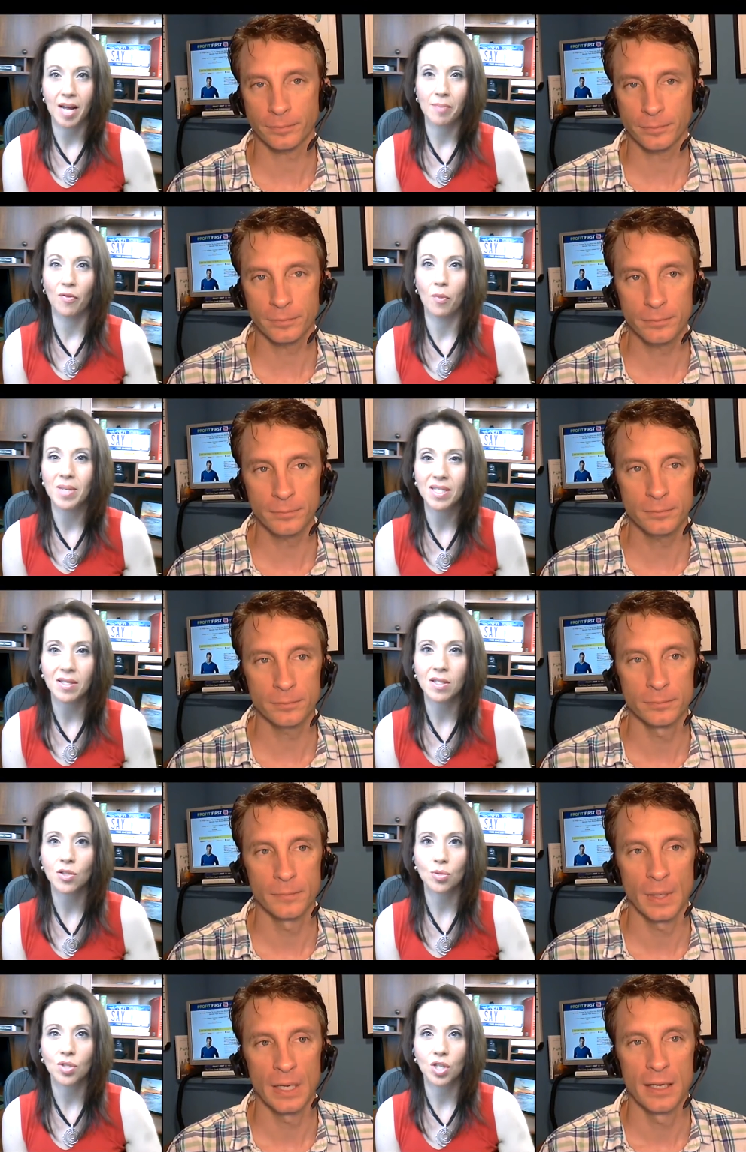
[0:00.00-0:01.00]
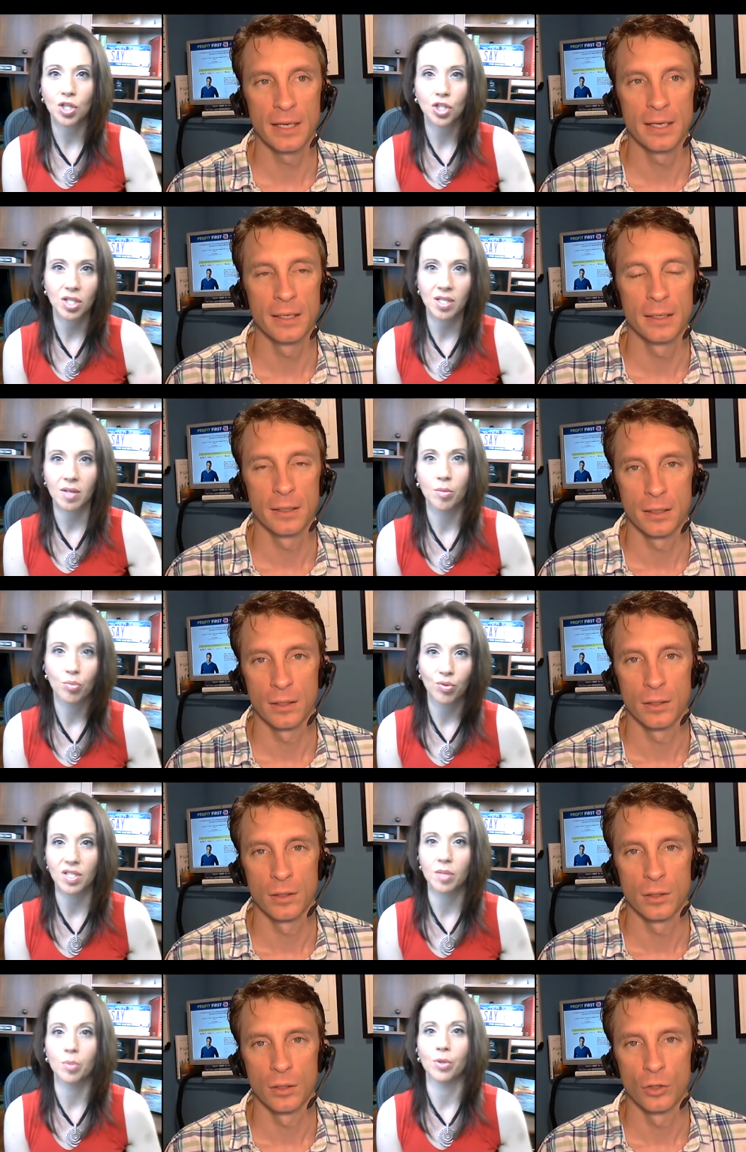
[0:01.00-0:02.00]
Speaker 1: of a business or is it just a
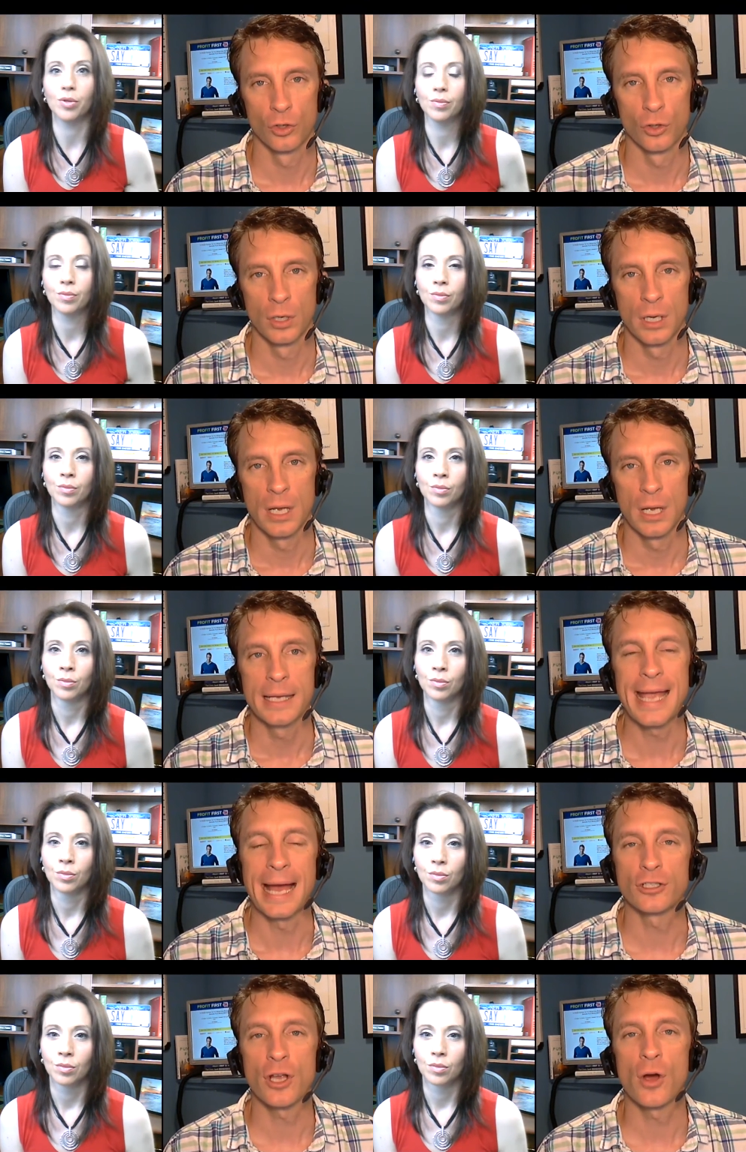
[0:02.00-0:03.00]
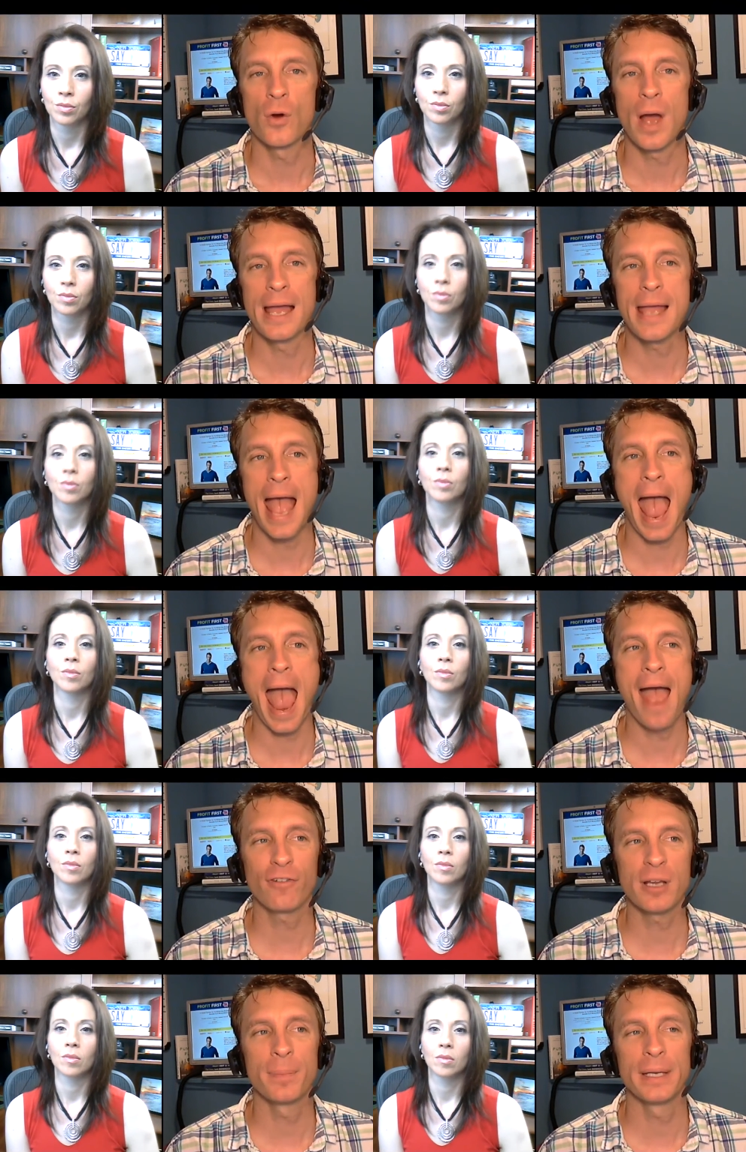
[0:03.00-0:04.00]
principle?
Speaker 2: Yeah, so
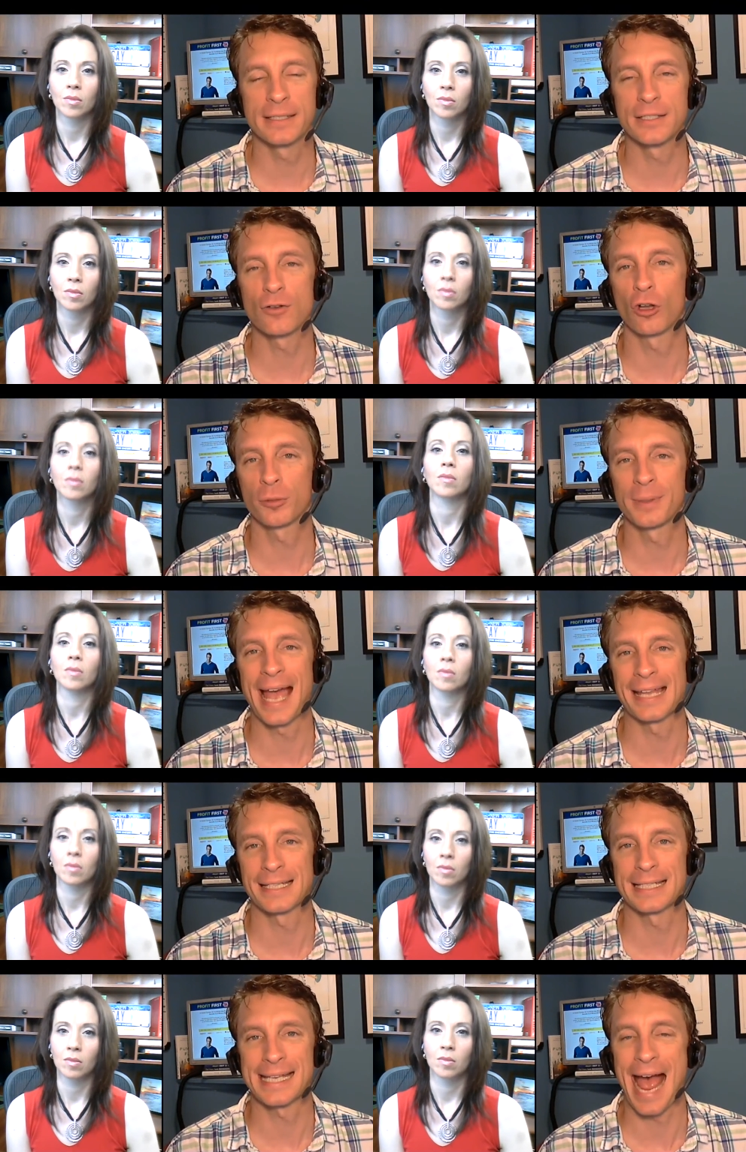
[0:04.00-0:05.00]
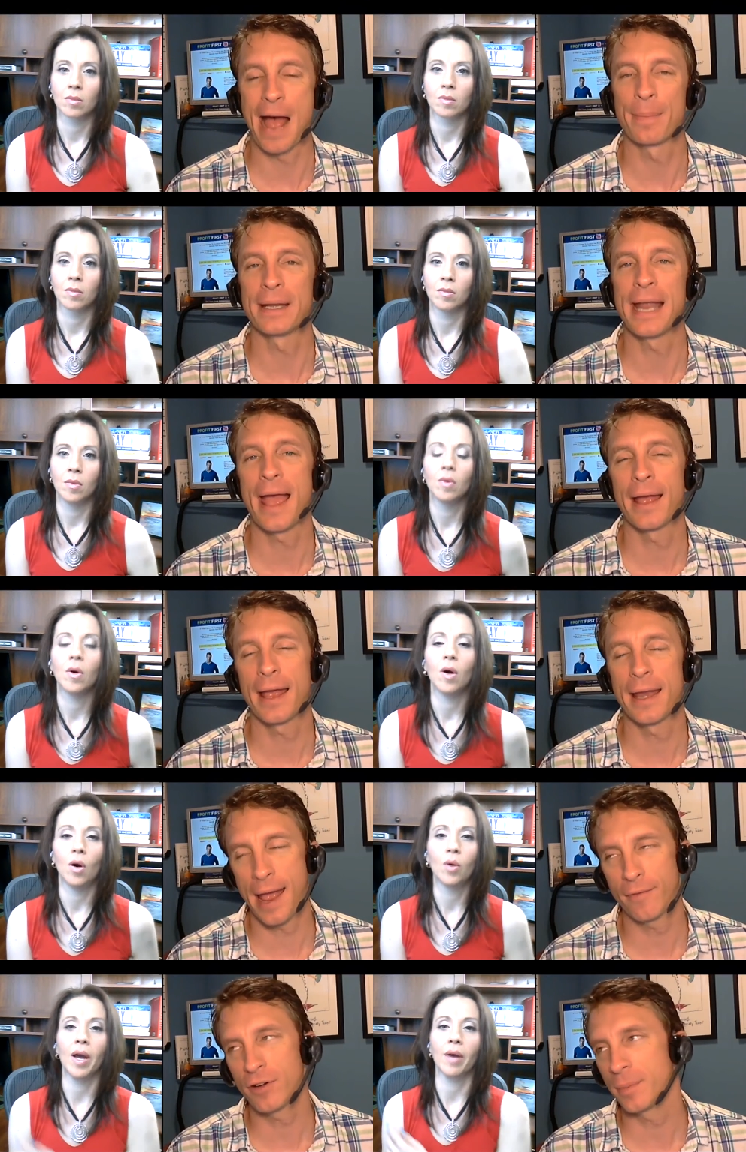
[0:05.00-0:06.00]
every business ultimately has its tap and, okay.
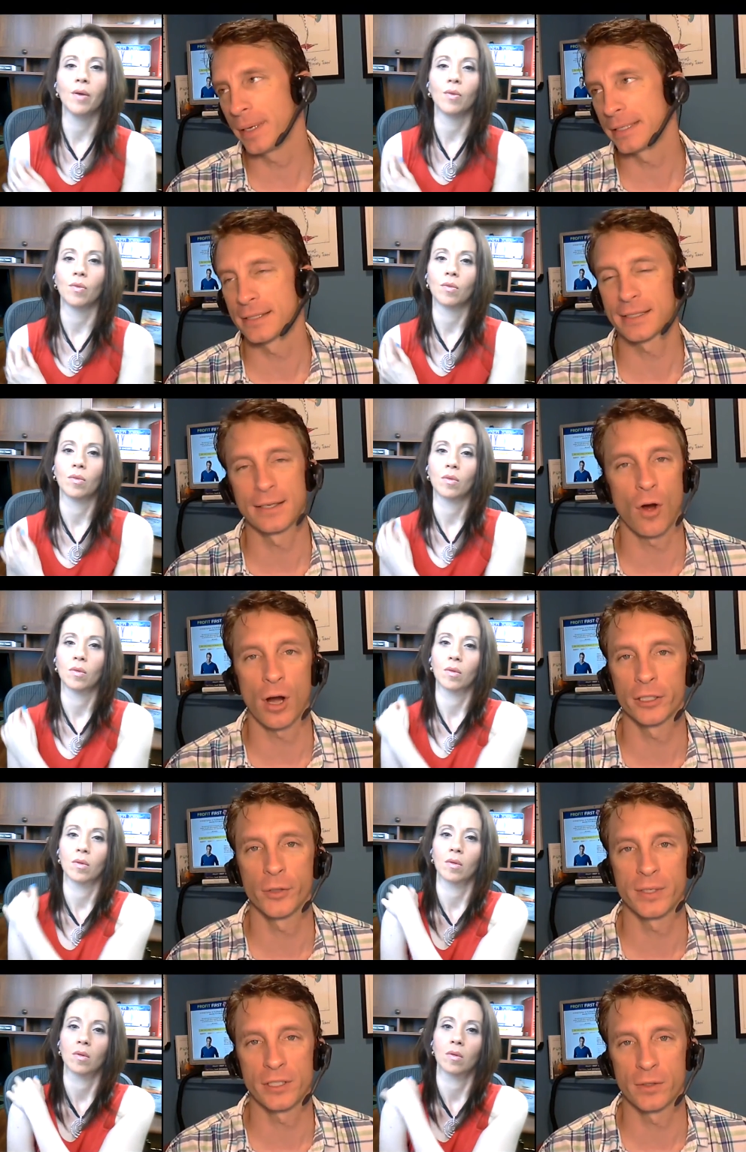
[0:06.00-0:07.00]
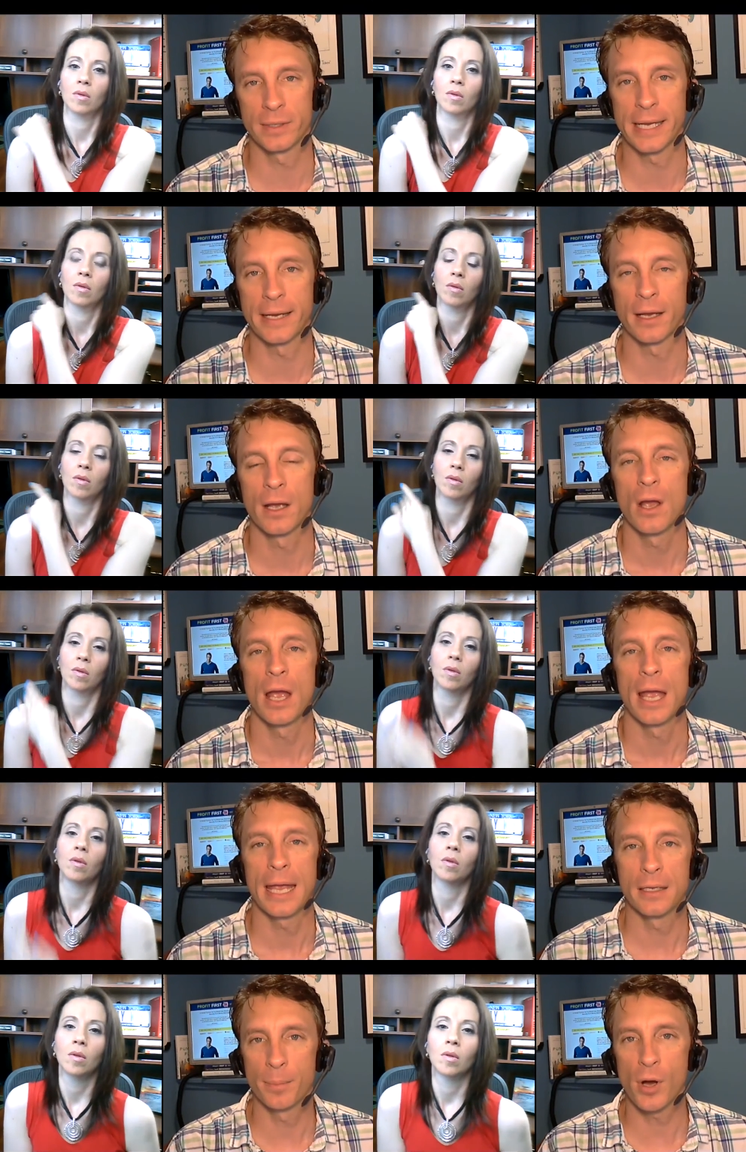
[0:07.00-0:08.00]
and every business can argue it's unique.
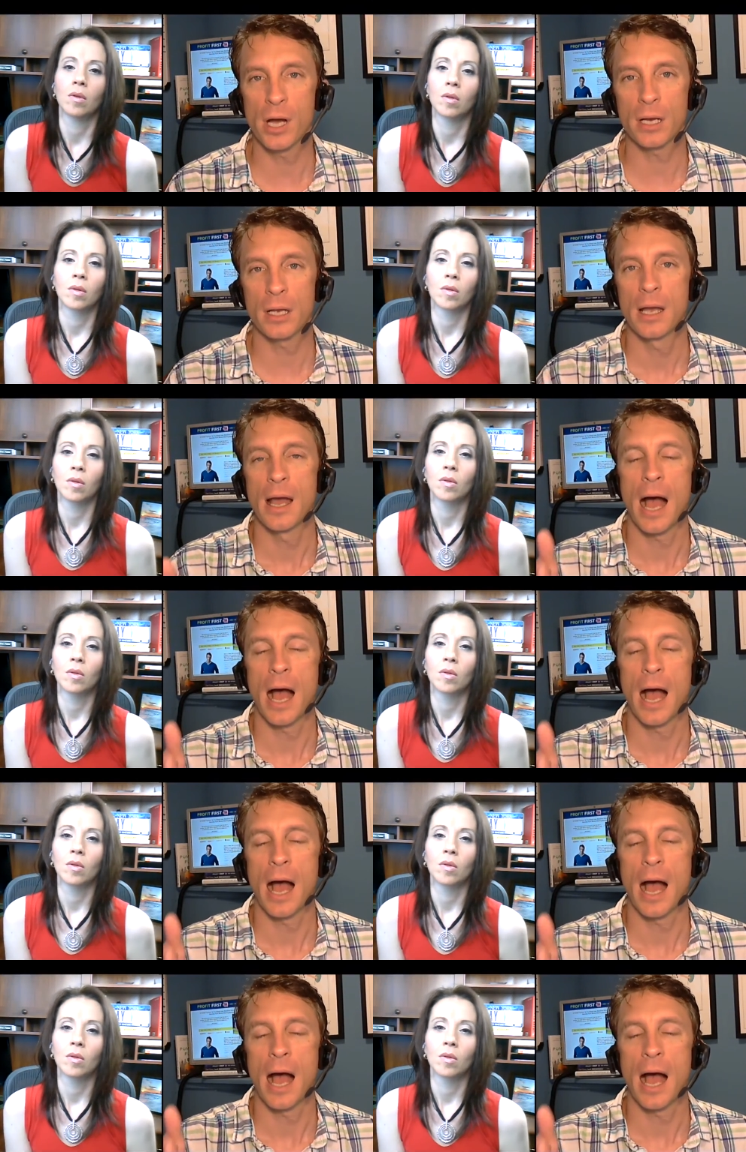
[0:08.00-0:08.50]
In the book,